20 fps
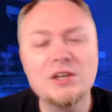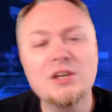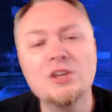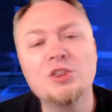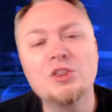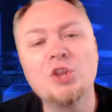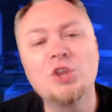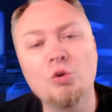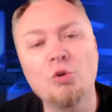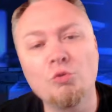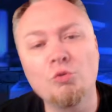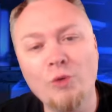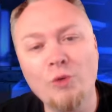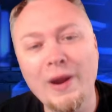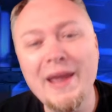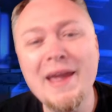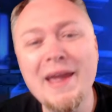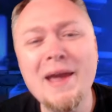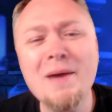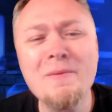The
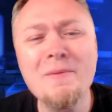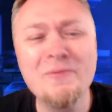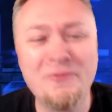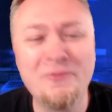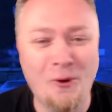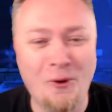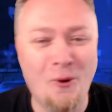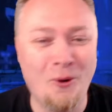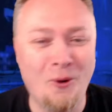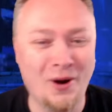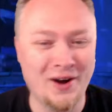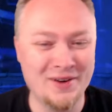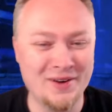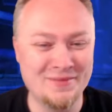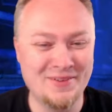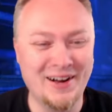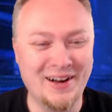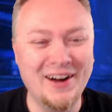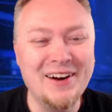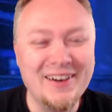Ram
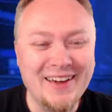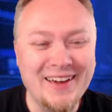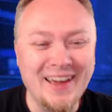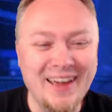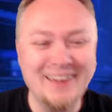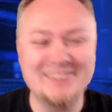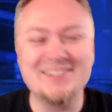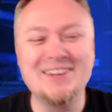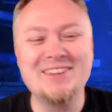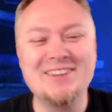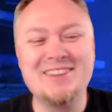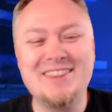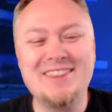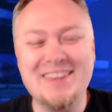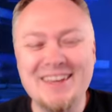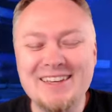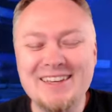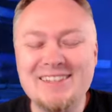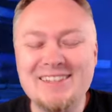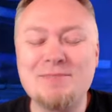Form. Okay, so
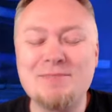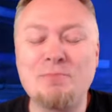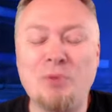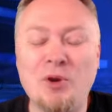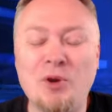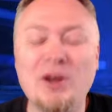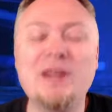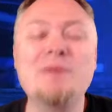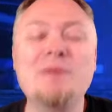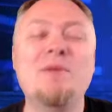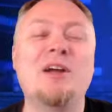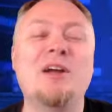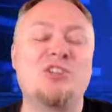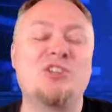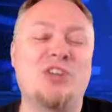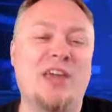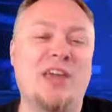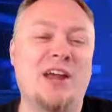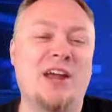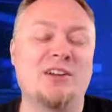this pretty
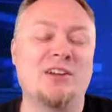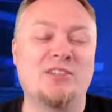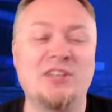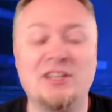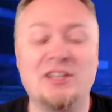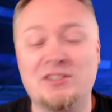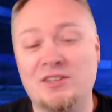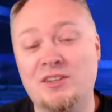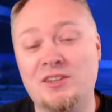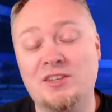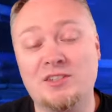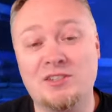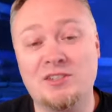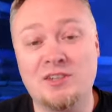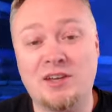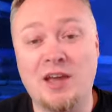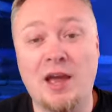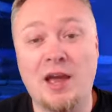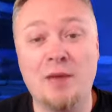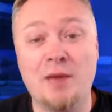much guarantees that this is a
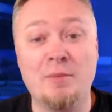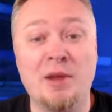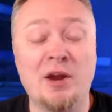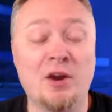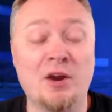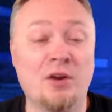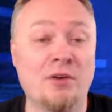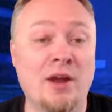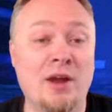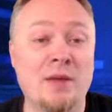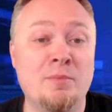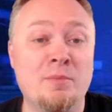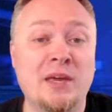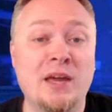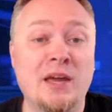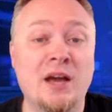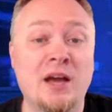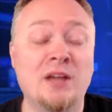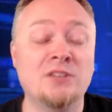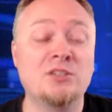Chimera, right?
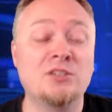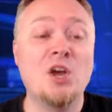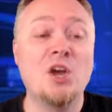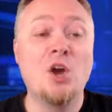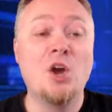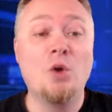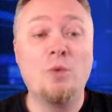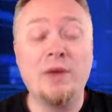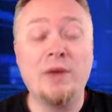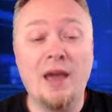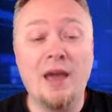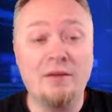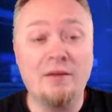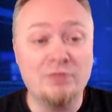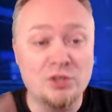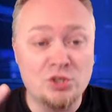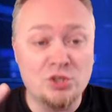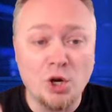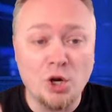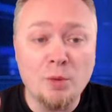Because we have
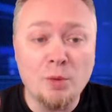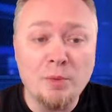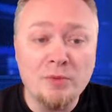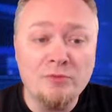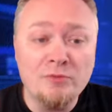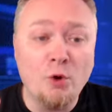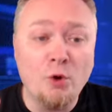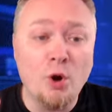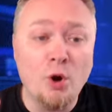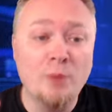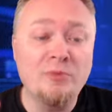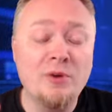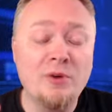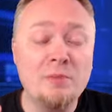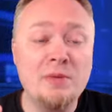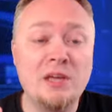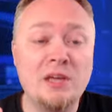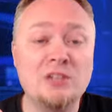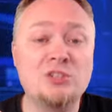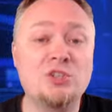the Serpent Form
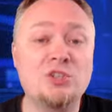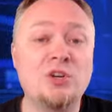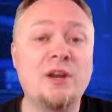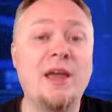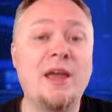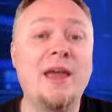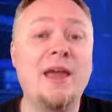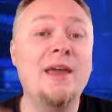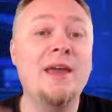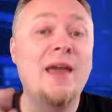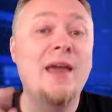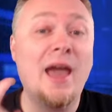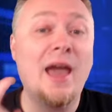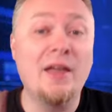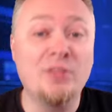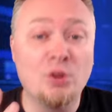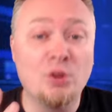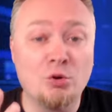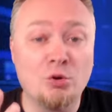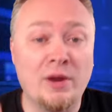from yesterday
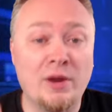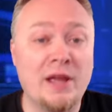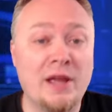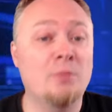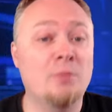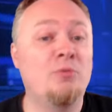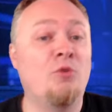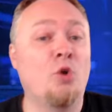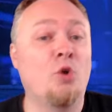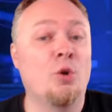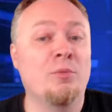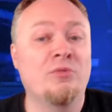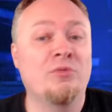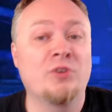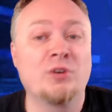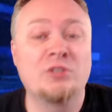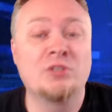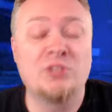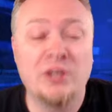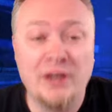and the Ram Form
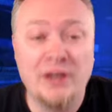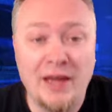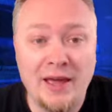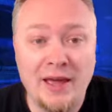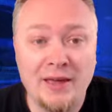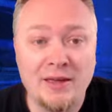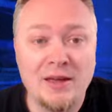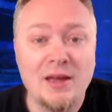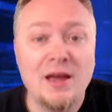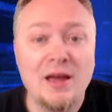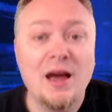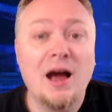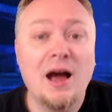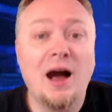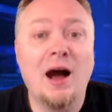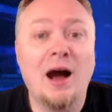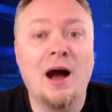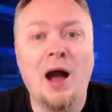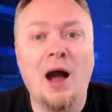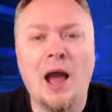for today.
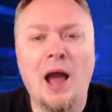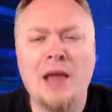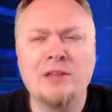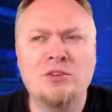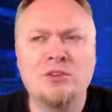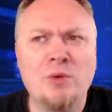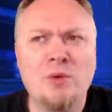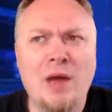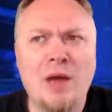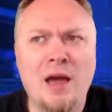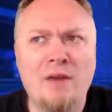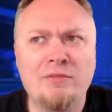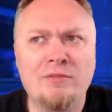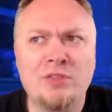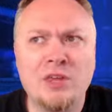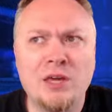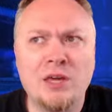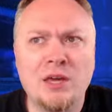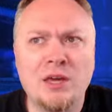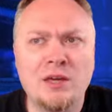Uh, I do have
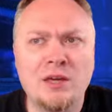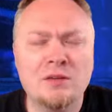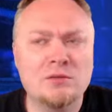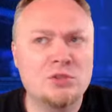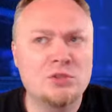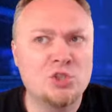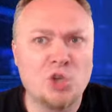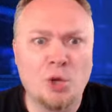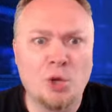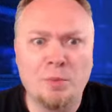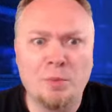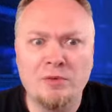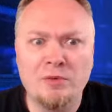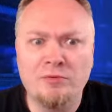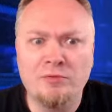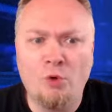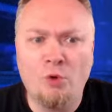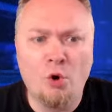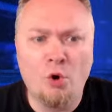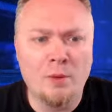the Serpent
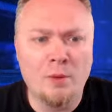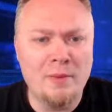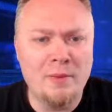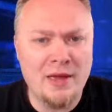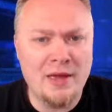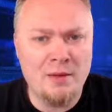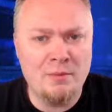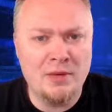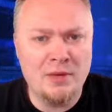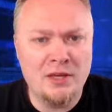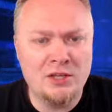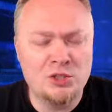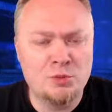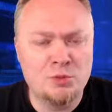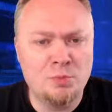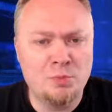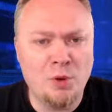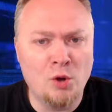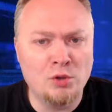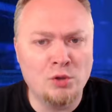Form
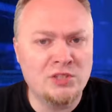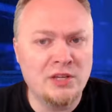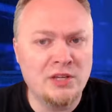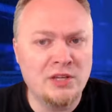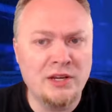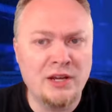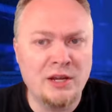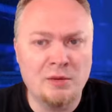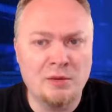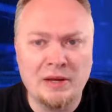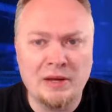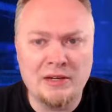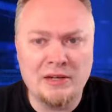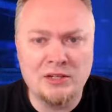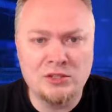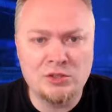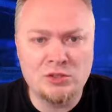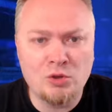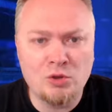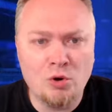image posted in my
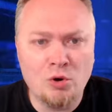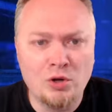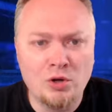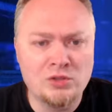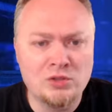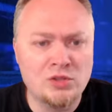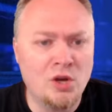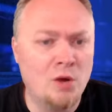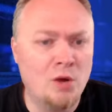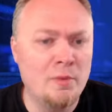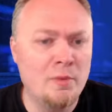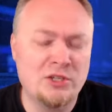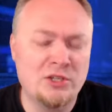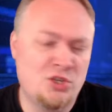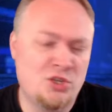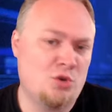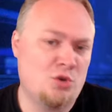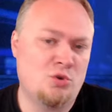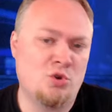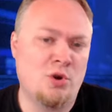Discord, so make
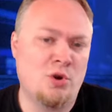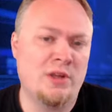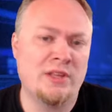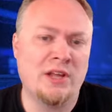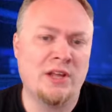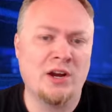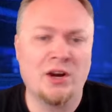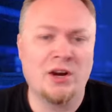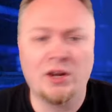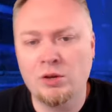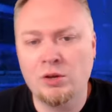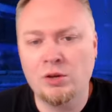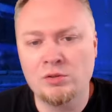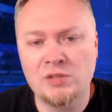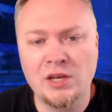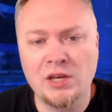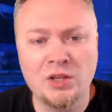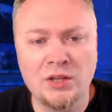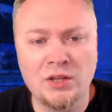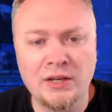sure you join there and go
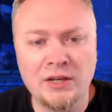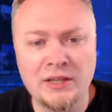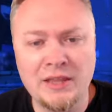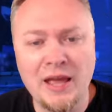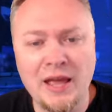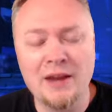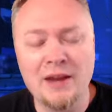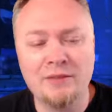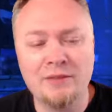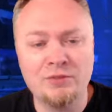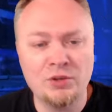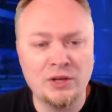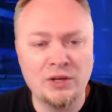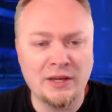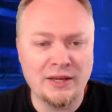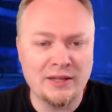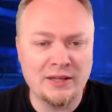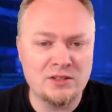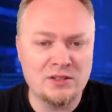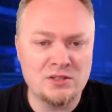take a look at that if you
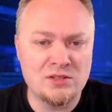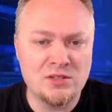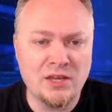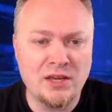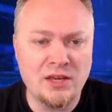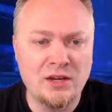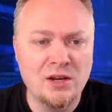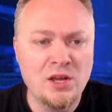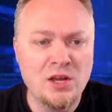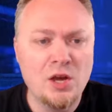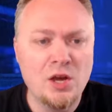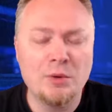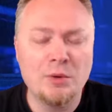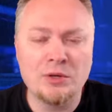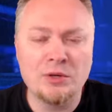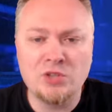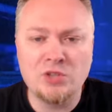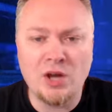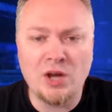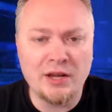didn't get to see it. We were
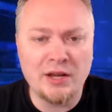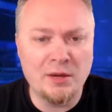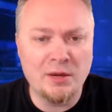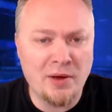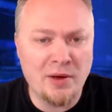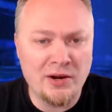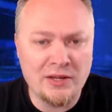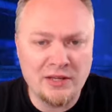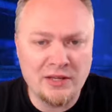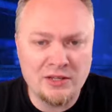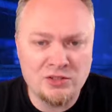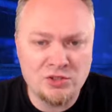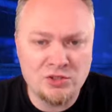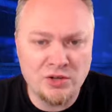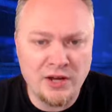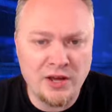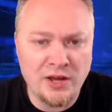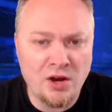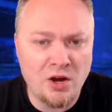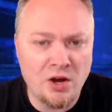talking about it
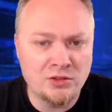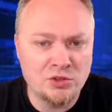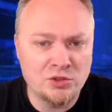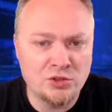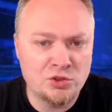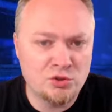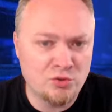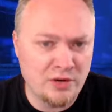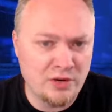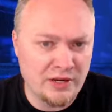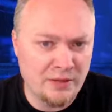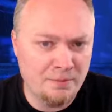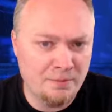yesterday on stream.